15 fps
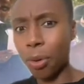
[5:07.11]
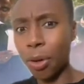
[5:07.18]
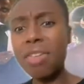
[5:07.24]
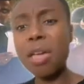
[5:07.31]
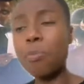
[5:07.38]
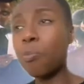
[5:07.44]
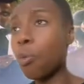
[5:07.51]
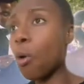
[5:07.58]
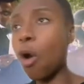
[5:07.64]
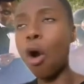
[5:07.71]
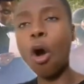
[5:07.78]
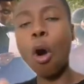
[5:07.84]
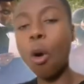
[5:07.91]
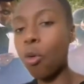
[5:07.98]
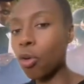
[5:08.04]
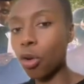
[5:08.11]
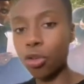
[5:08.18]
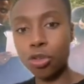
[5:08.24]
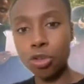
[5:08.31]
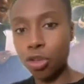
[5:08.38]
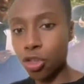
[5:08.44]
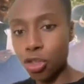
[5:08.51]
They brought a whole lot
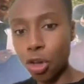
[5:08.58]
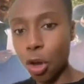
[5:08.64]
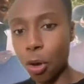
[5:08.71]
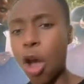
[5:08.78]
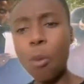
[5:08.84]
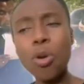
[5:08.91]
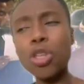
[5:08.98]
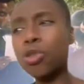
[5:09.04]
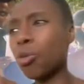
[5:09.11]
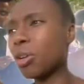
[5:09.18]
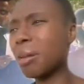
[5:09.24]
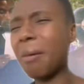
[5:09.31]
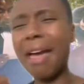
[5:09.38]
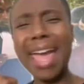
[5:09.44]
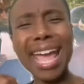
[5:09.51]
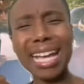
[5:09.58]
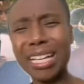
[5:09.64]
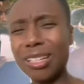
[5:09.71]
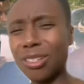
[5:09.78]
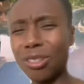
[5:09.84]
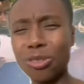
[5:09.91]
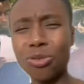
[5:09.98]
to the show. We're talking about
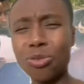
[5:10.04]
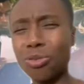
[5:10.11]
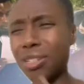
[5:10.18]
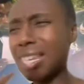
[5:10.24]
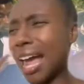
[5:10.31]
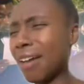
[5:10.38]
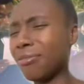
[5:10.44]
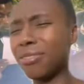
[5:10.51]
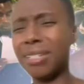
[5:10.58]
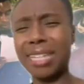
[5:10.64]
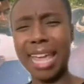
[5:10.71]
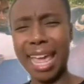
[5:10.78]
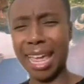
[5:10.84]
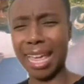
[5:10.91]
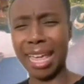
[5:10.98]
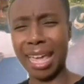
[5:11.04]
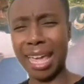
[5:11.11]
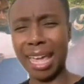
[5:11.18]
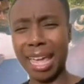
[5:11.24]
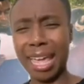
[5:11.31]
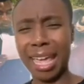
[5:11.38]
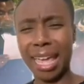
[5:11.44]
Ekin-Su, Davide,
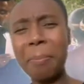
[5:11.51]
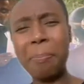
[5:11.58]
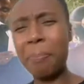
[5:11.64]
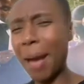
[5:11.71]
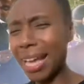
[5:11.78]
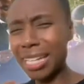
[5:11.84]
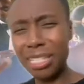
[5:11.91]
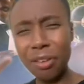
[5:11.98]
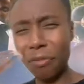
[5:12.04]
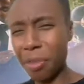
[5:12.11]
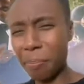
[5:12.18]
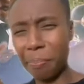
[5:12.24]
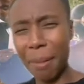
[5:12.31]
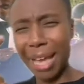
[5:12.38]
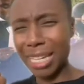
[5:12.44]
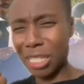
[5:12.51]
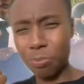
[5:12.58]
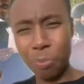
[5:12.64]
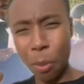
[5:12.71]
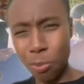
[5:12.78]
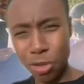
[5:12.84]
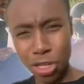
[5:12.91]
the baddest of the baddest
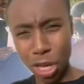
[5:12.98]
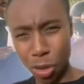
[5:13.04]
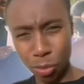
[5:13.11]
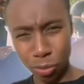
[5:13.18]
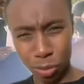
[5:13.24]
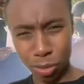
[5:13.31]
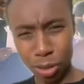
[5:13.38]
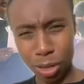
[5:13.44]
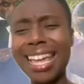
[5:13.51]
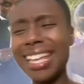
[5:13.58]
bombshells.